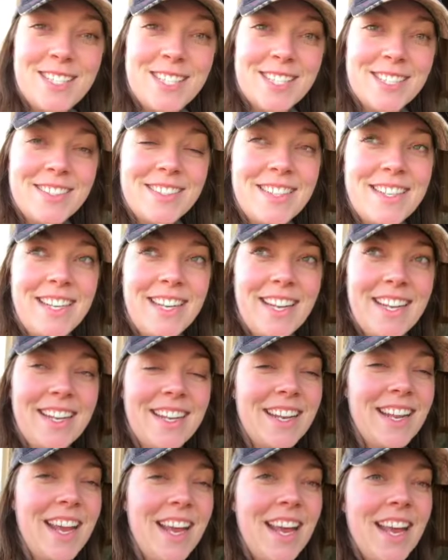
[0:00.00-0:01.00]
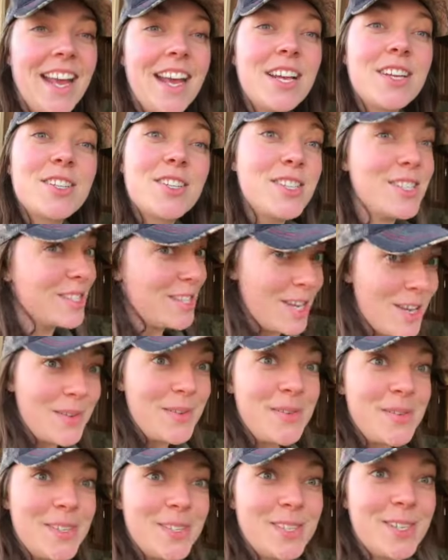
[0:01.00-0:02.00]
doing and she's
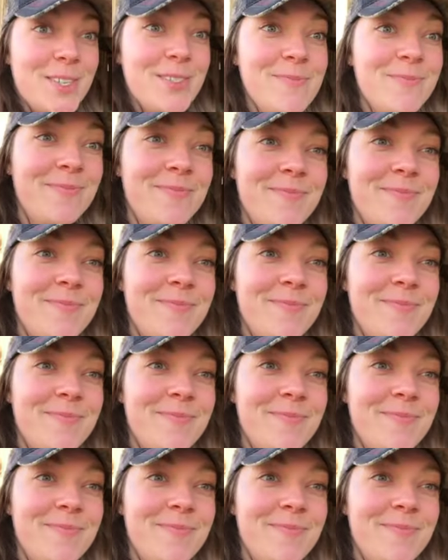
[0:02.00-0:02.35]
huge.